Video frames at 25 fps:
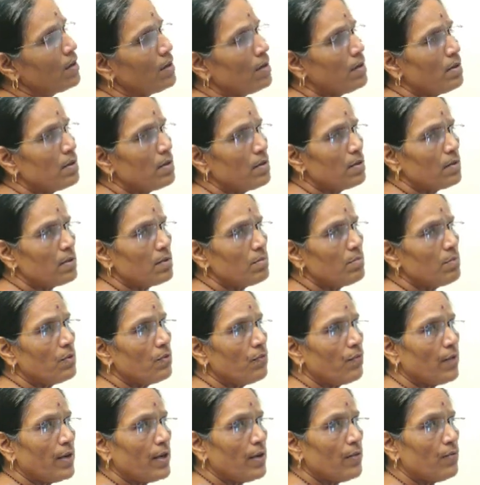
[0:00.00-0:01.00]

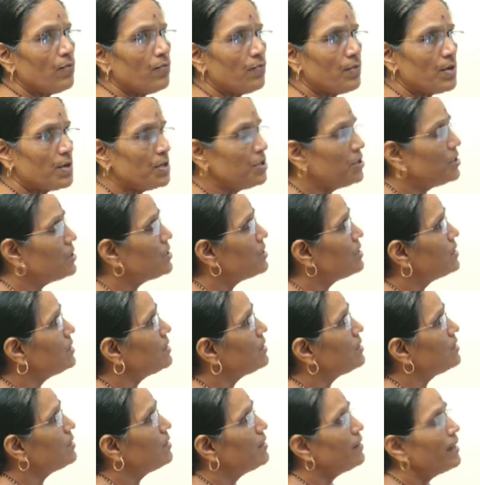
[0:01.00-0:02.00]
term wave
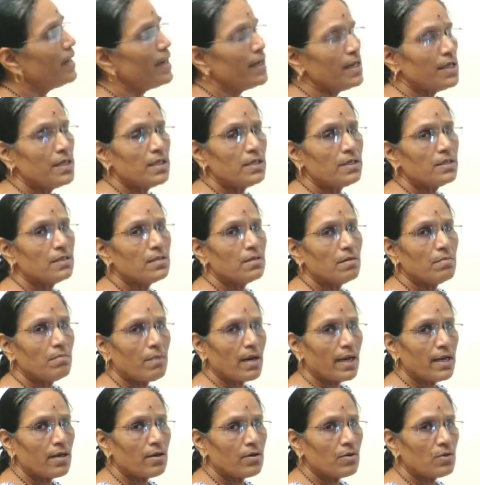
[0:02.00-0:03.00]
functions, that is
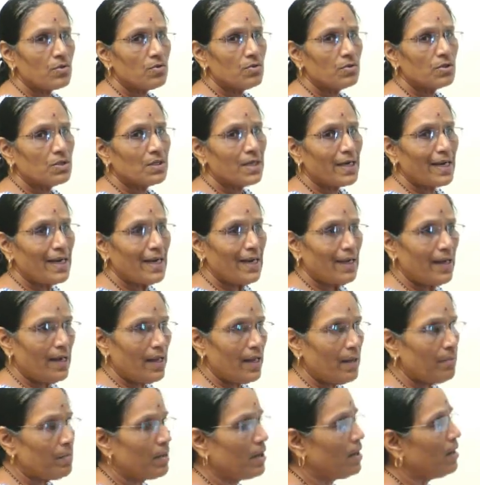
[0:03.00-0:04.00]
microstate
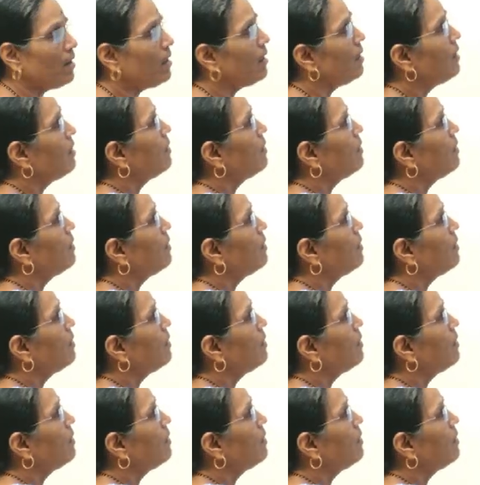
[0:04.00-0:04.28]
table